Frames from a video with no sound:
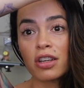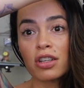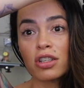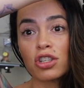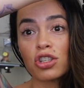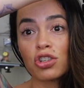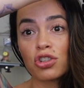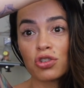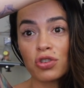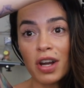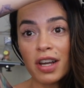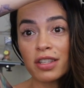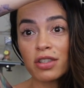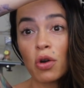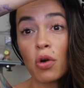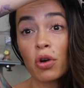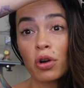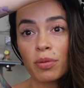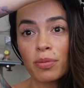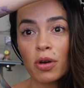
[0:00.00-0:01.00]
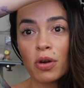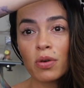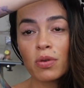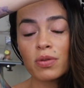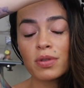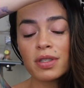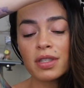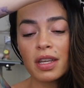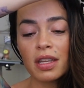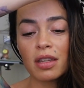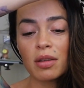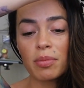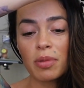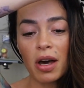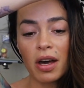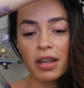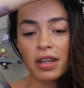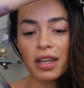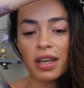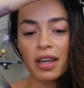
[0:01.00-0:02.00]
stress hormones in the
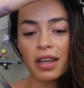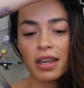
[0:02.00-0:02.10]
body,